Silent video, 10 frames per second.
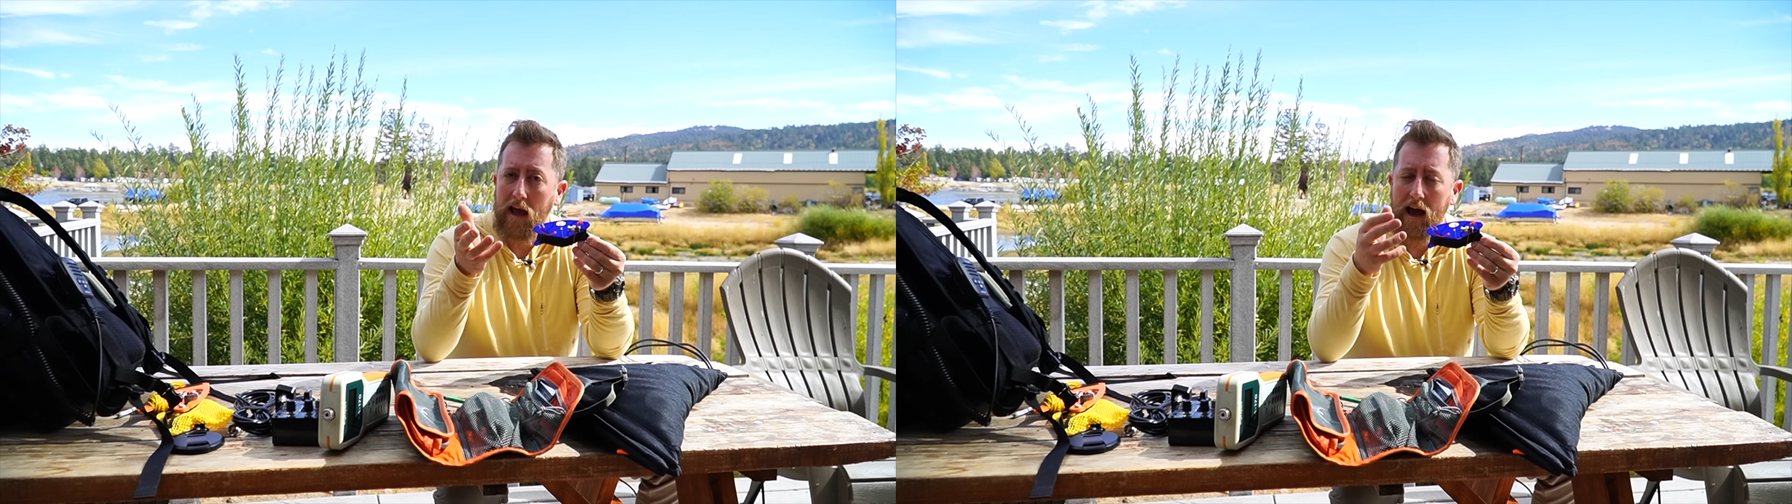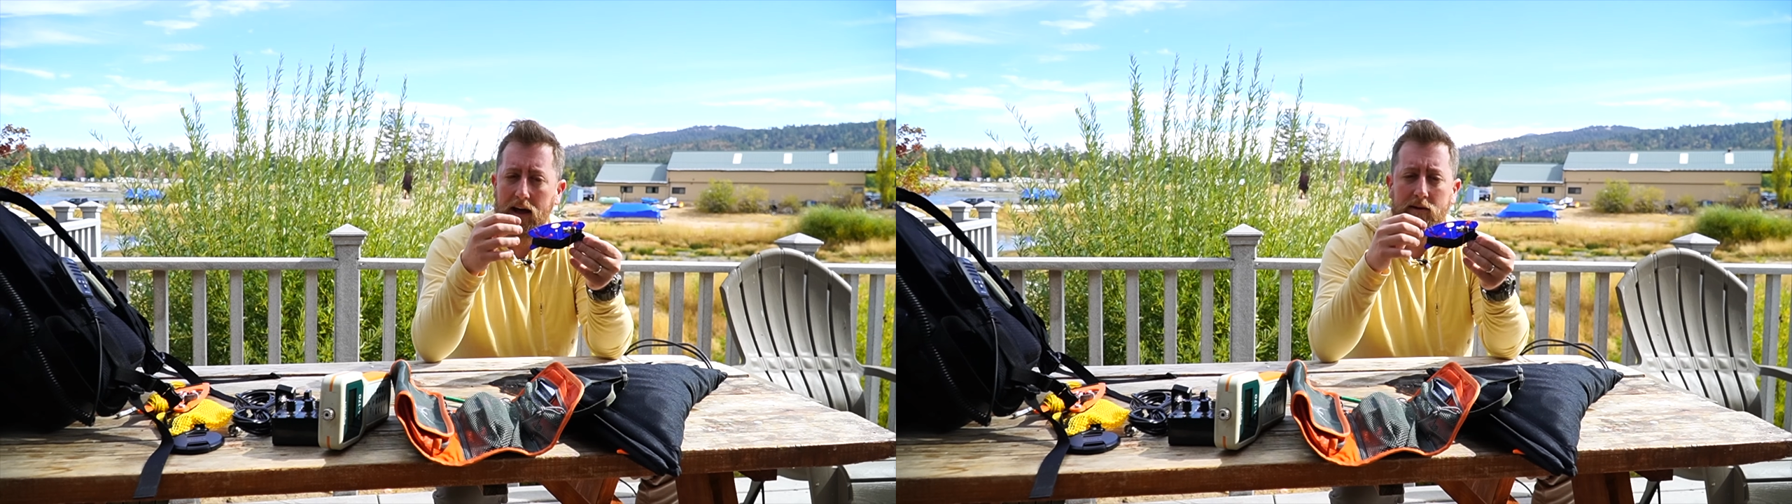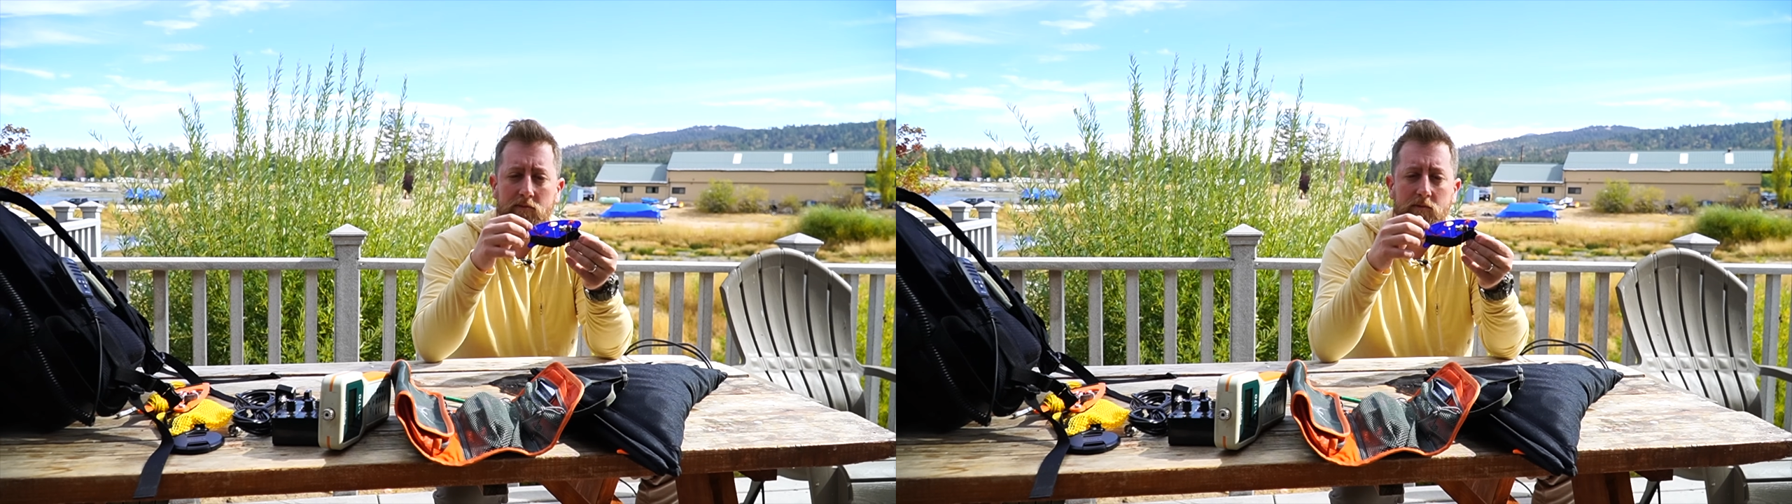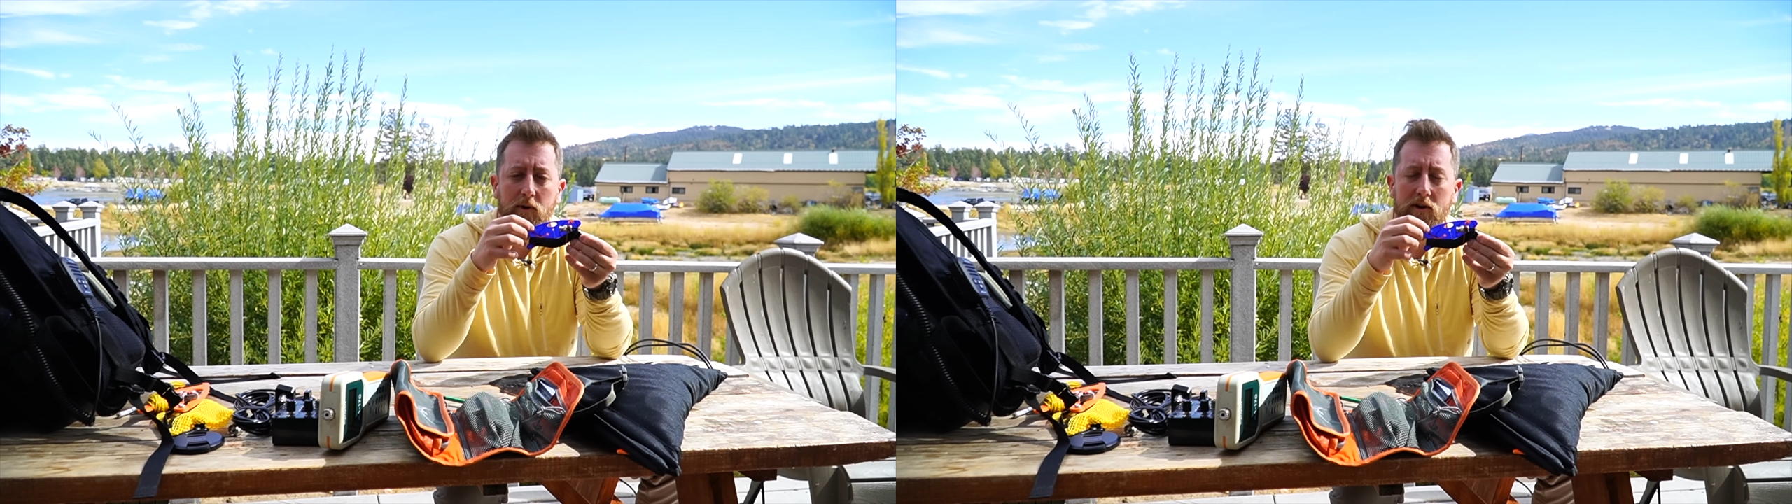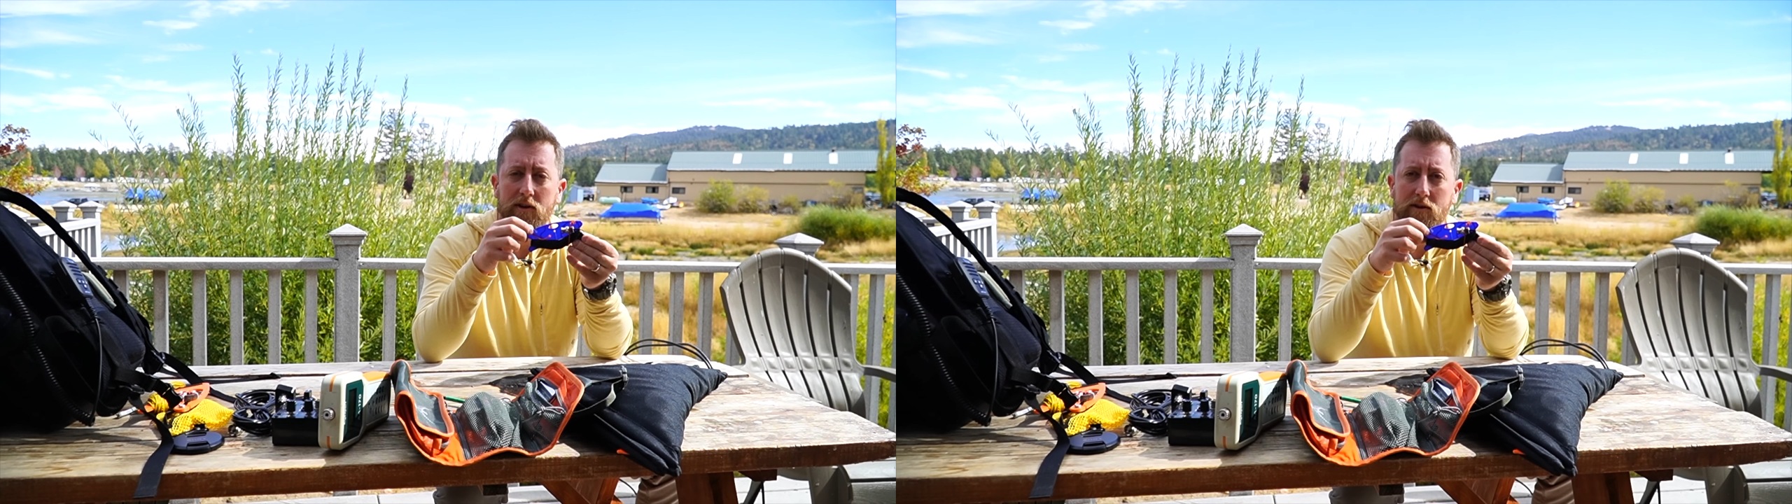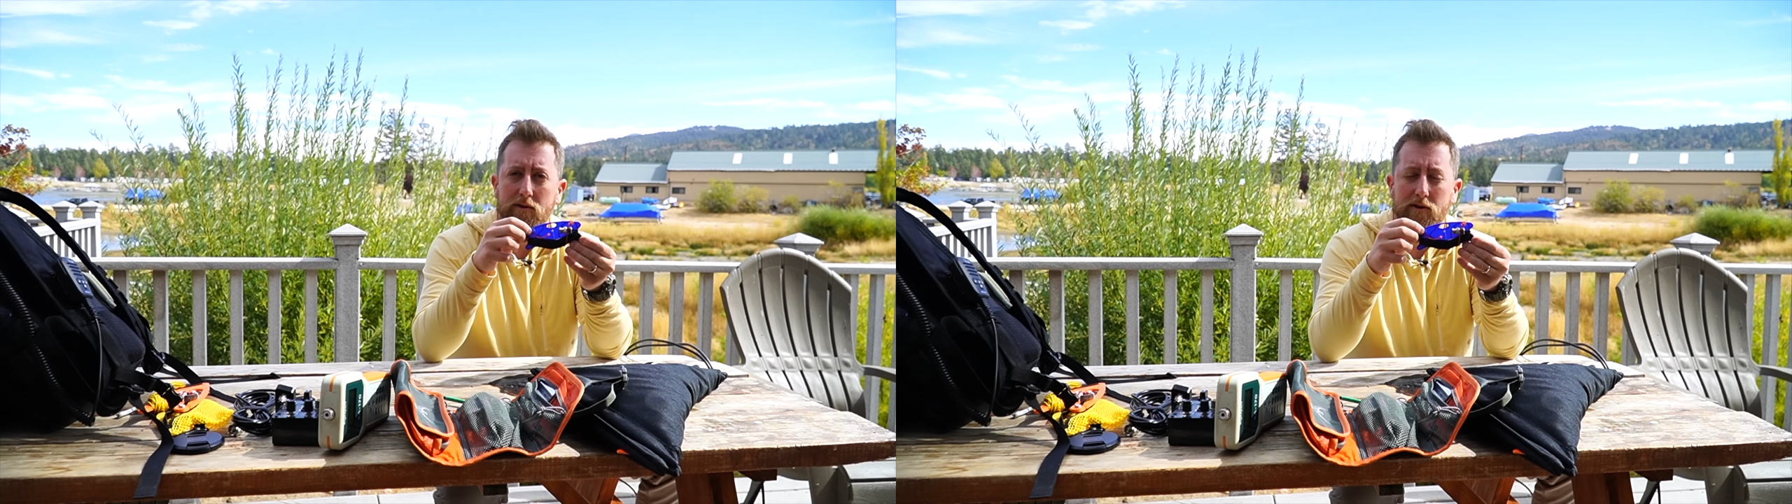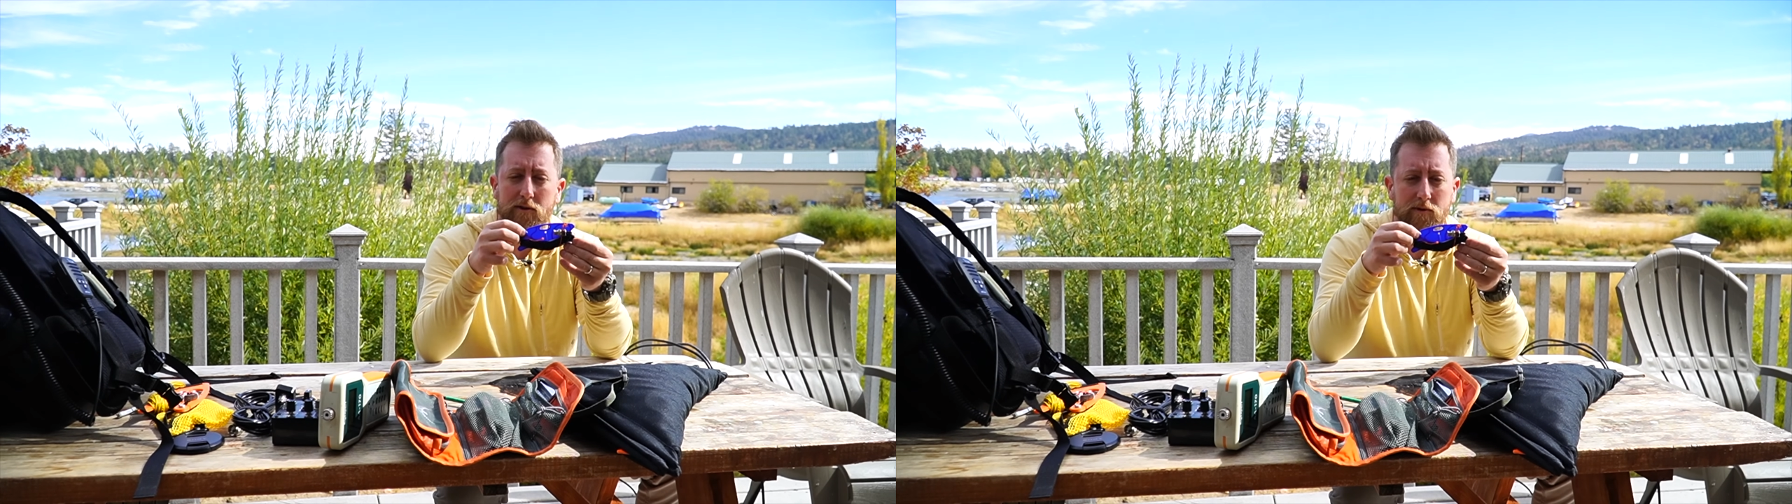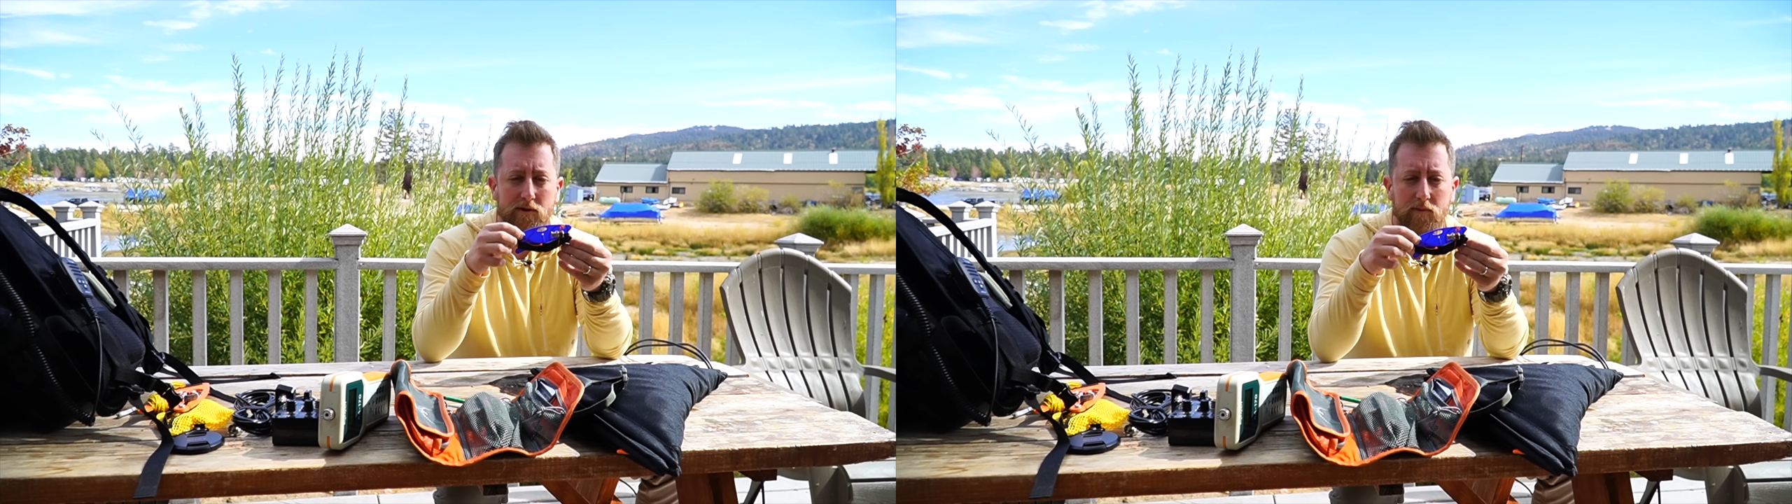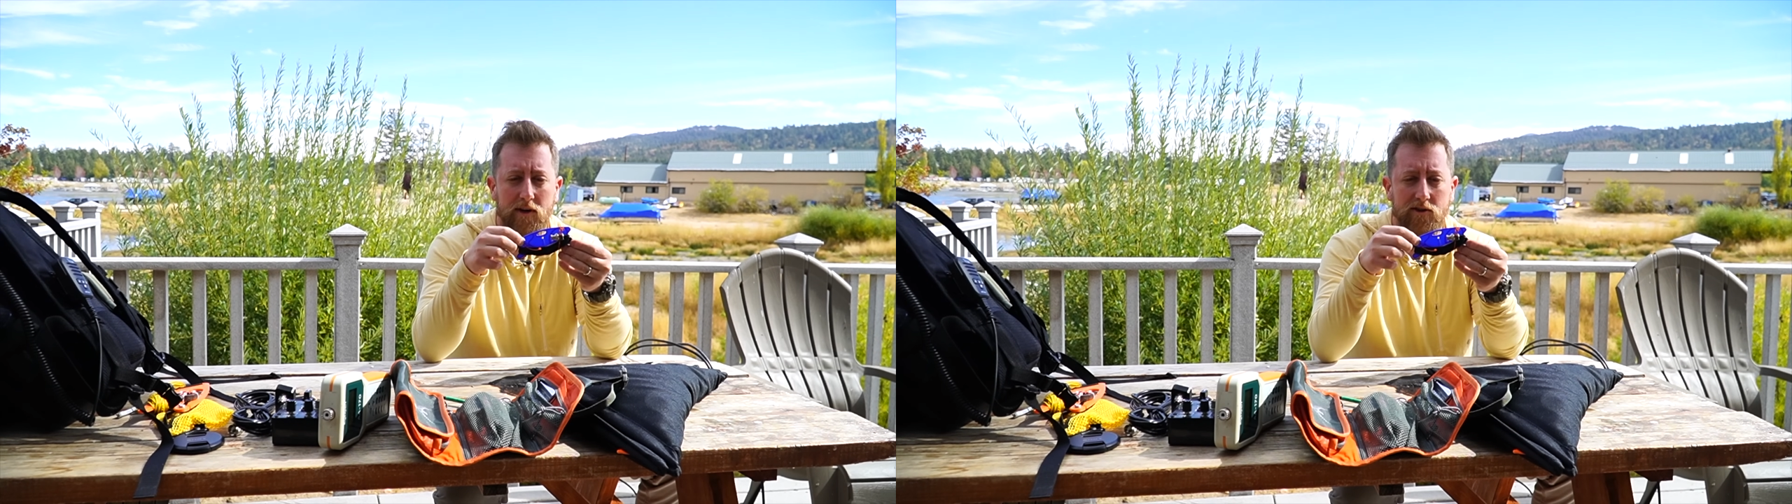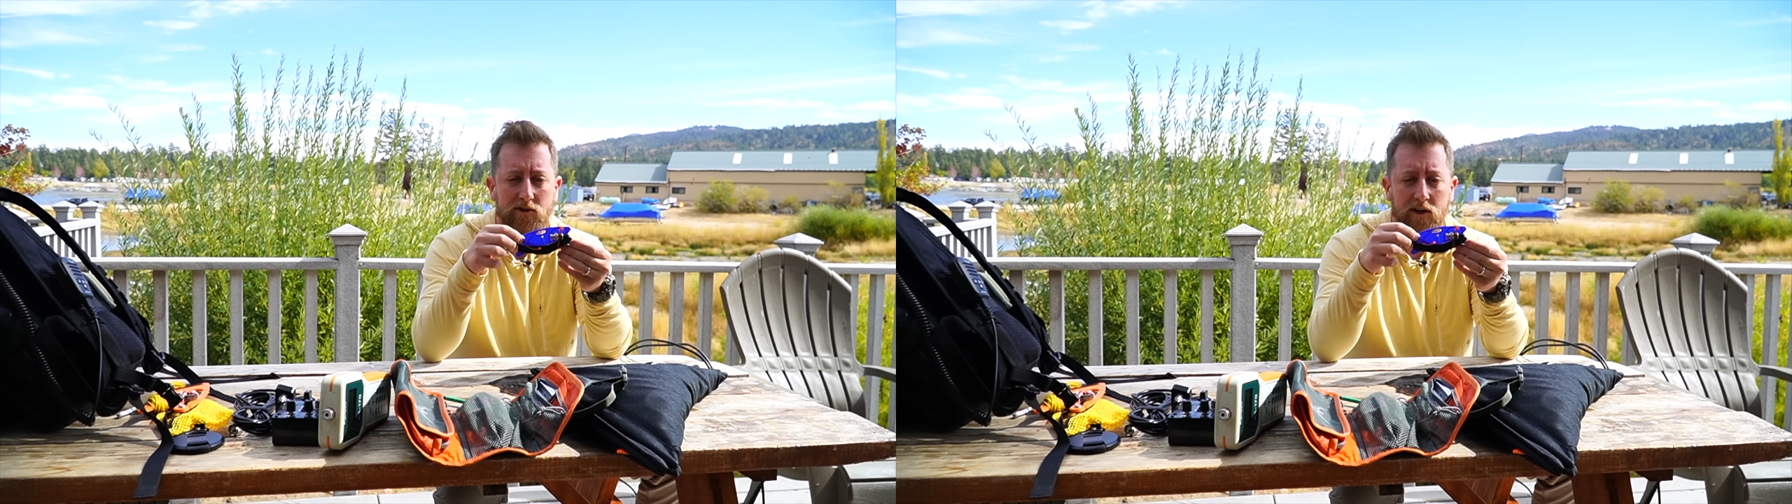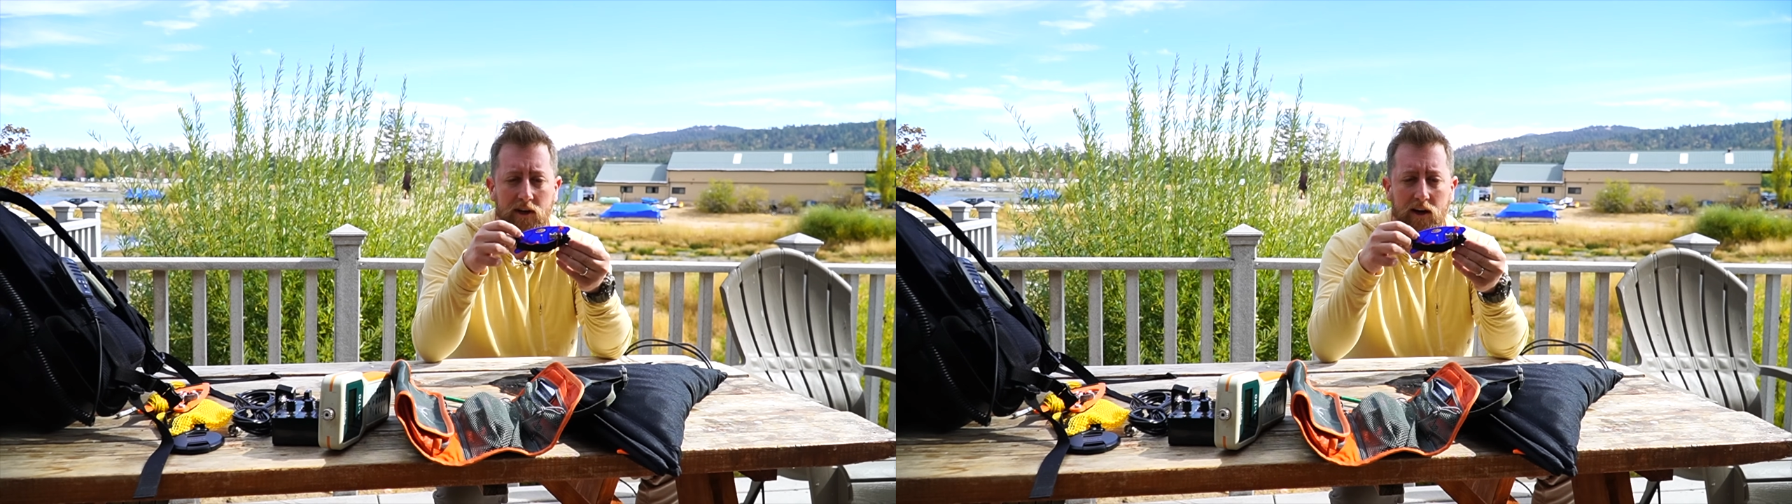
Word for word: Adam, part of the YouTubers bunch.